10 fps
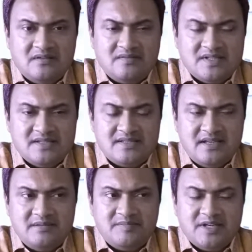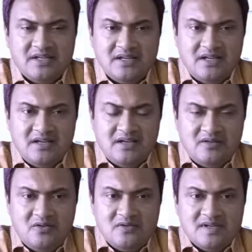set up in
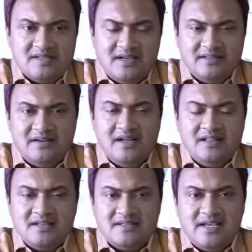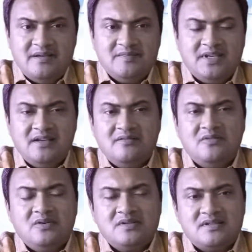Andhra, and the same thing
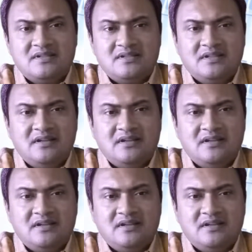wants